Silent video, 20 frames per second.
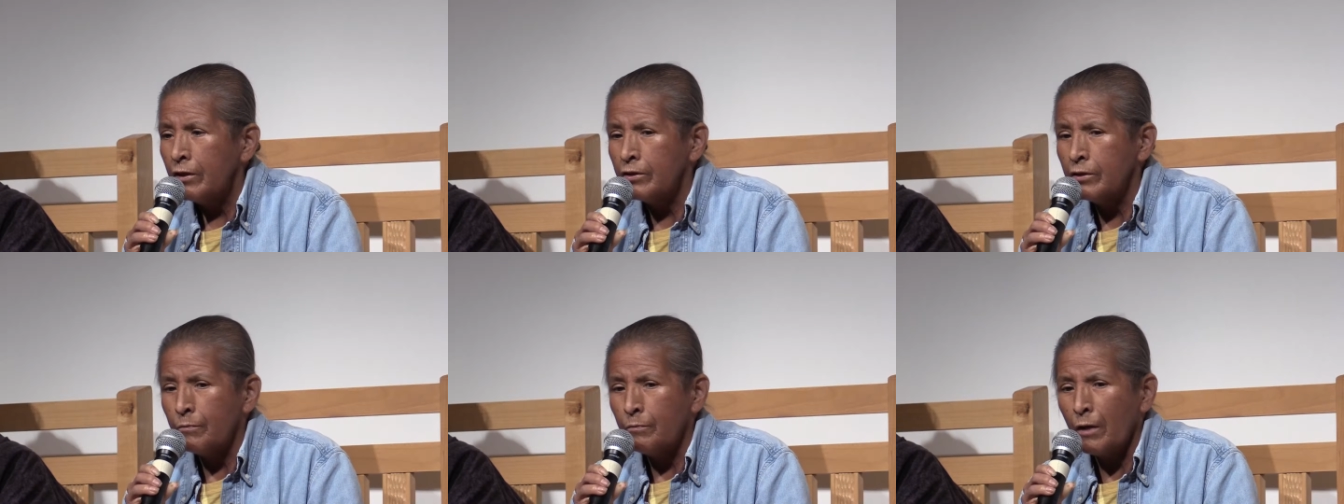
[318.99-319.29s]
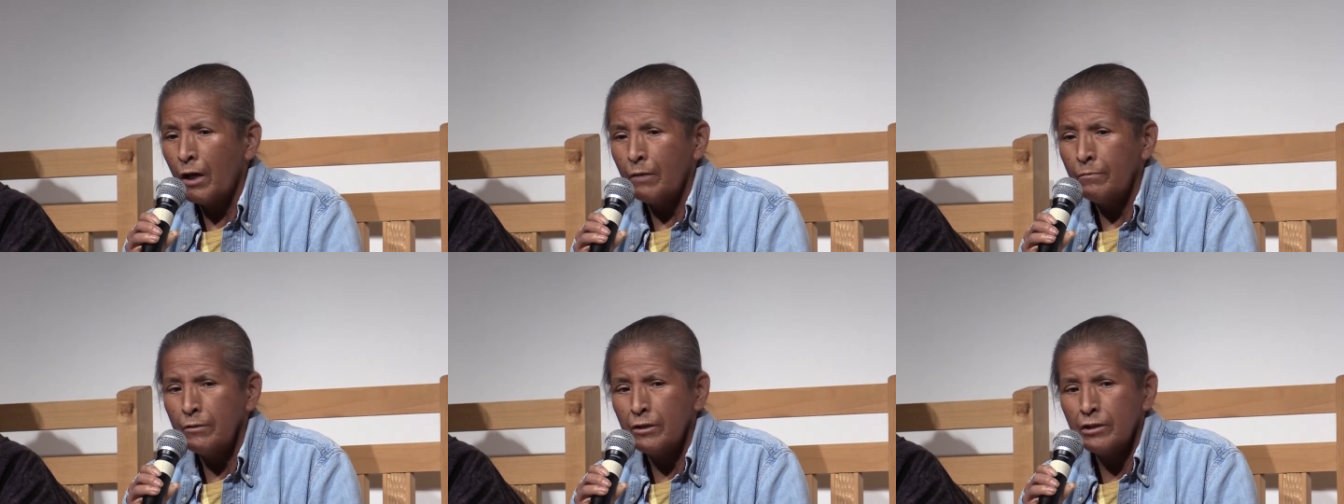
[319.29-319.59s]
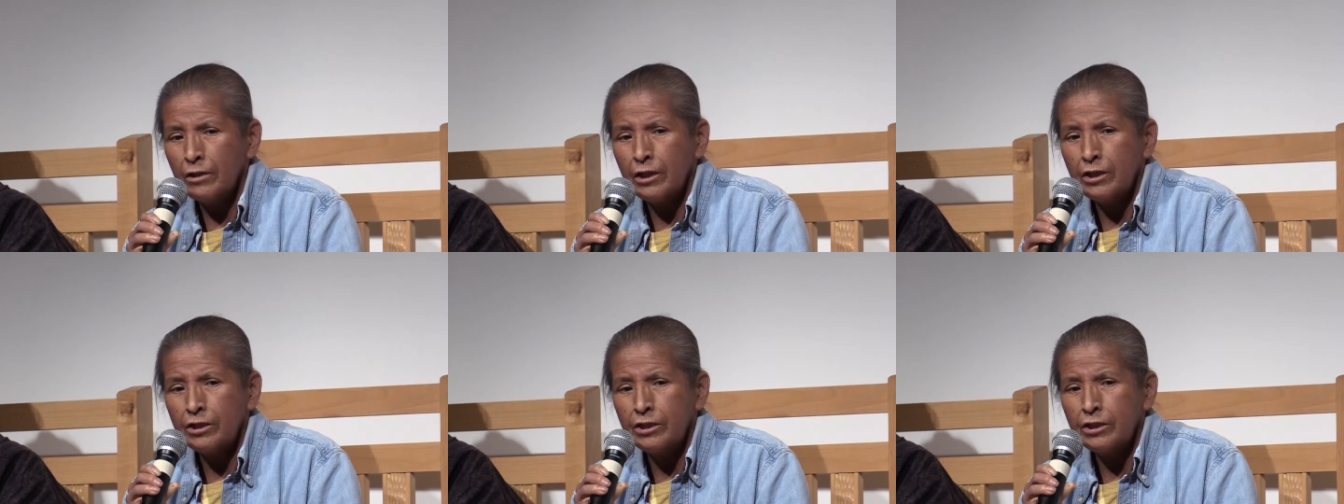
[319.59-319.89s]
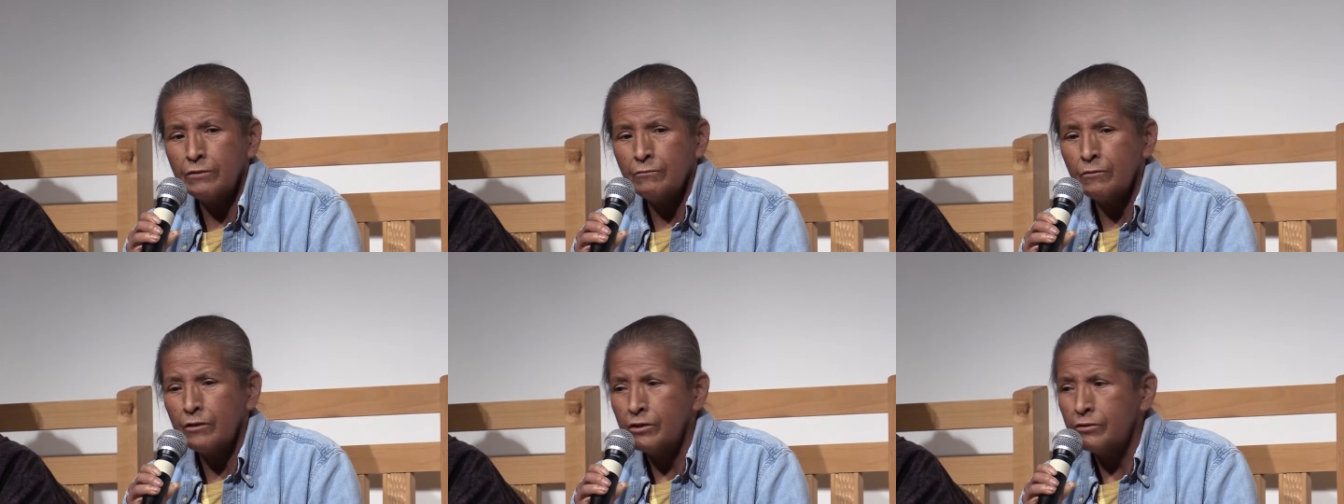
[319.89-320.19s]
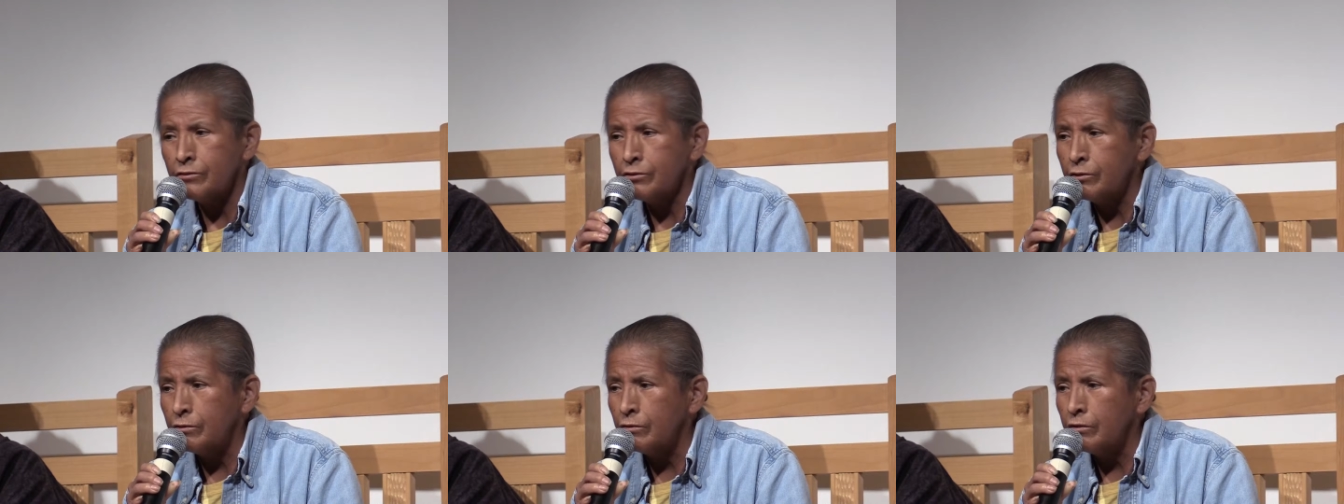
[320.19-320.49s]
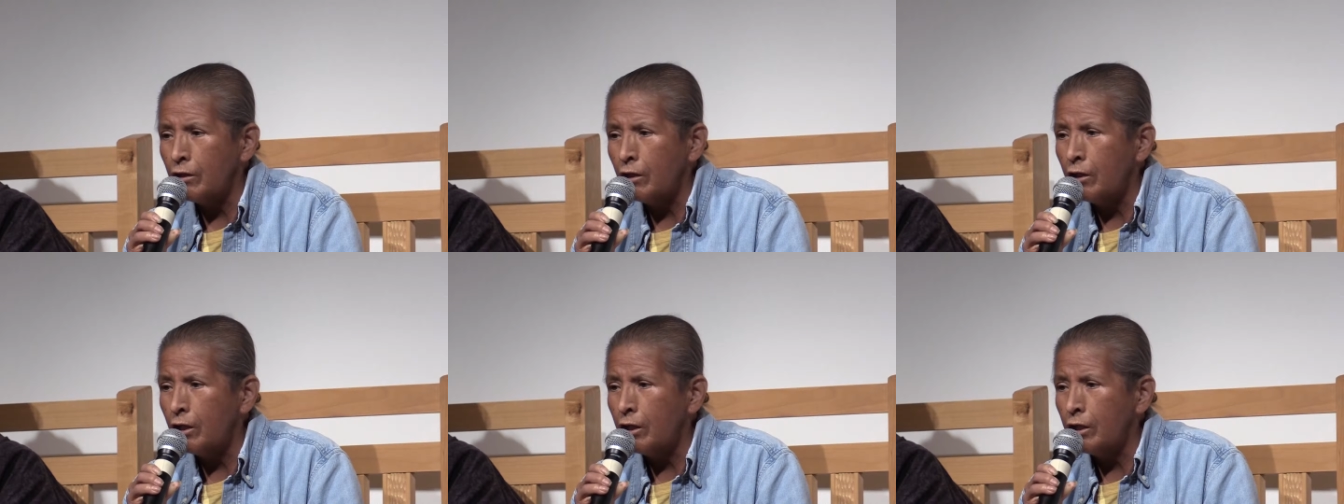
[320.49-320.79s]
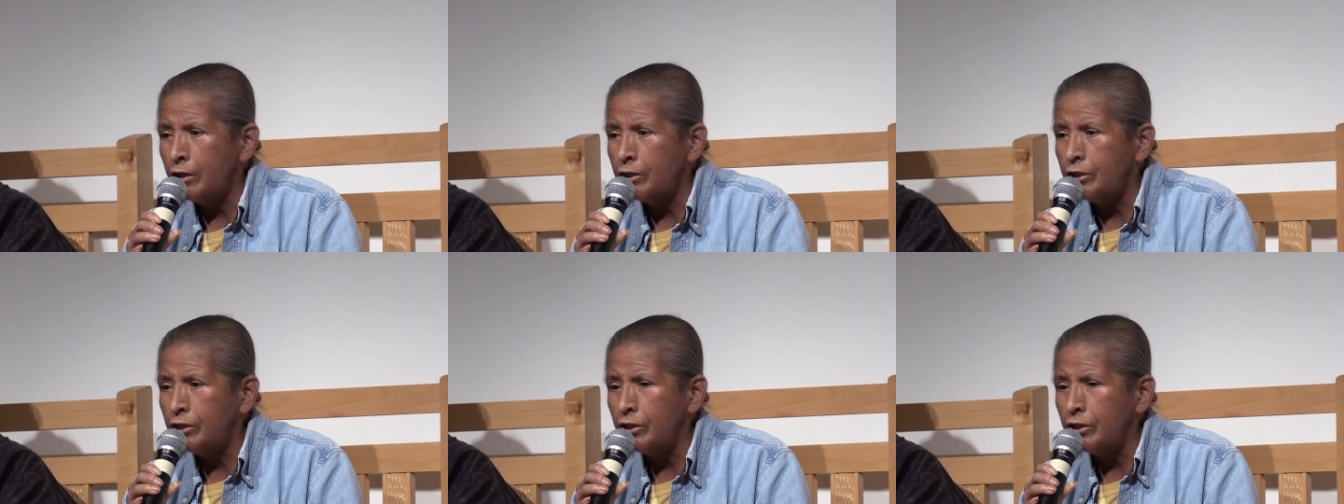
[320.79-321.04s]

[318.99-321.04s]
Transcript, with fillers: and the population was too large